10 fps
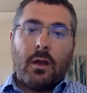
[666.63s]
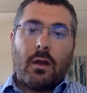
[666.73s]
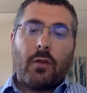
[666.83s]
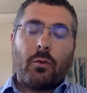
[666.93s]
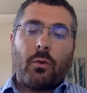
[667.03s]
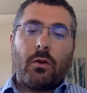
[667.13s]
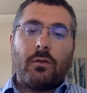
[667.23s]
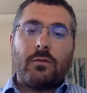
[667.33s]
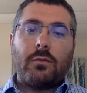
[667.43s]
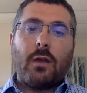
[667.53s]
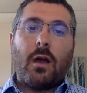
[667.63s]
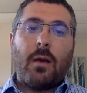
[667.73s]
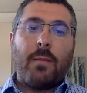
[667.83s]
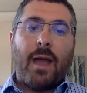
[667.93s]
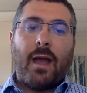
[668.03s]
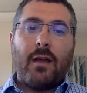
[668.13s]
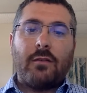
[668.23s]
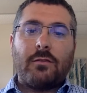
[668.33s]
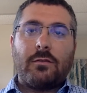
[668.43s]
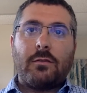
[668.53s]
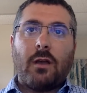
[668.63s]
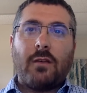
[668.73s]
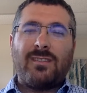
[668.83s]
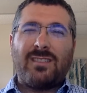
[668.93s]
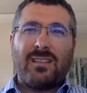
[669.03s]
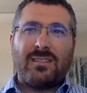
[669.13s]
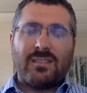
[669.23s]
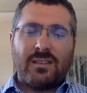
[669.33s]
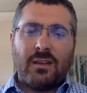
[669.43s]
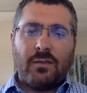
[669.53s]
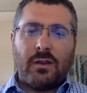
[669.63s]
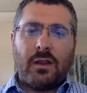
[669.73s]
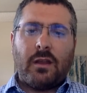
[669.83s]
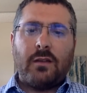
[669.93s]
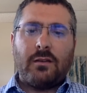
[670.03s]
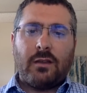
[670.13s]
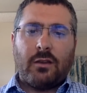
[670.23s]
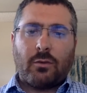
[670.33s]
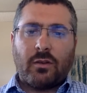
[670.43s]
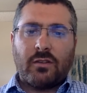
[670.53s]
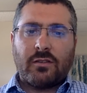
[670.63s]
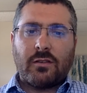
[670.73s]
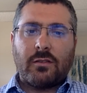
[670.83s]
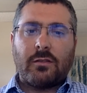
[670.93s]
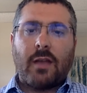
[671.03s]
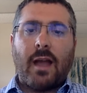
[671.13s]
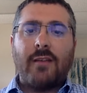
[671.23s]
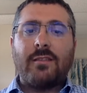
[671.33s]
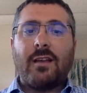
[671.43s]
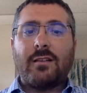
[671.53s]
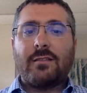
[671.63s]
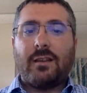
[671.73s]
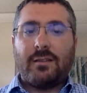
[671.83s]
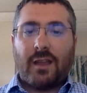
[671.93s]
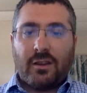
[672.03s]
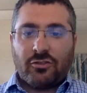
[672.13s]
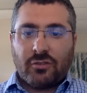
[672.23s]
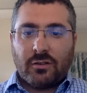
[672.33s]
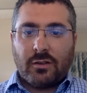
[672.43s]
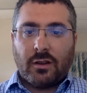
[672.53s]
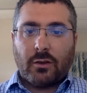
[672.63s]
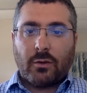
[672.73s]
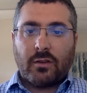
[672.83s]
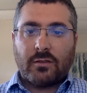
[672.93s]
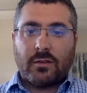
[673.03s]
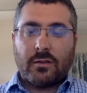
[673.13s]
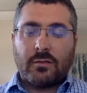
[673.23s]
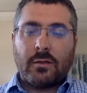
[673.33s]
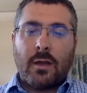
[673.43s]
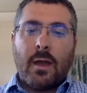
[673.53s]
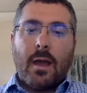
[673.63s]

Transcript: In other words, um, as uh, sensitivity decreases, as excitation decreases,